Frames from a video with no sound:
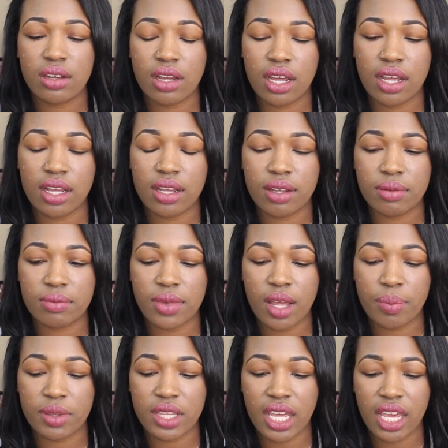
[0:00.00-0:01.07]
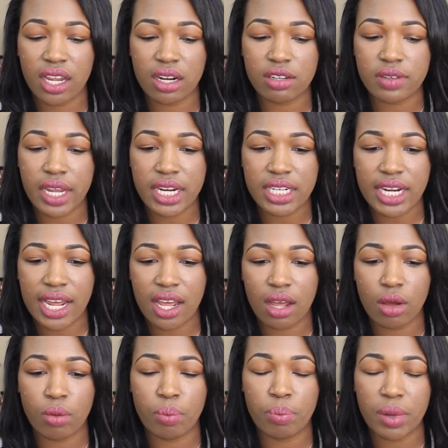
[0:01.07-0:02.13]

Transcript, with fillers: um, up in the air right now,